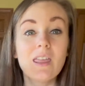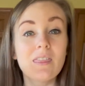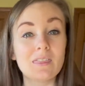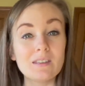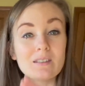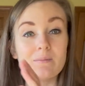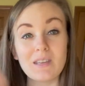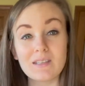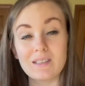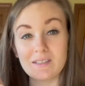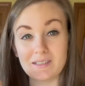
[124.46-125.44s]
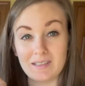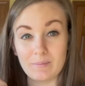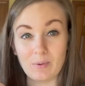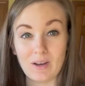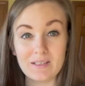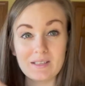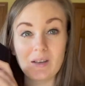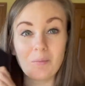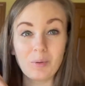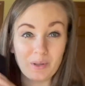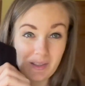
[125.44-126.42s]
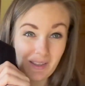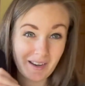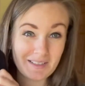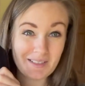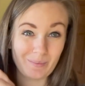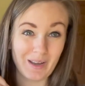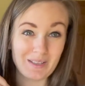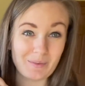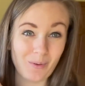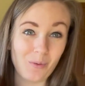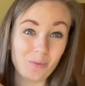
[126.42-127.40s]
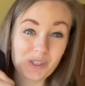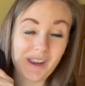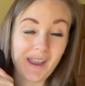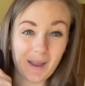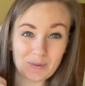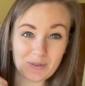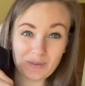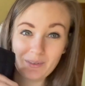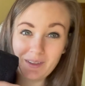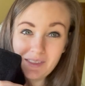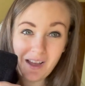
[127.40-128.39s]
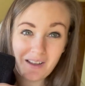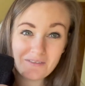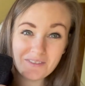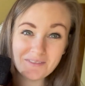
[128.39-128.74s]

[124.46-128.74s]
this makes this knee brace completely customizable, which I absolutely love.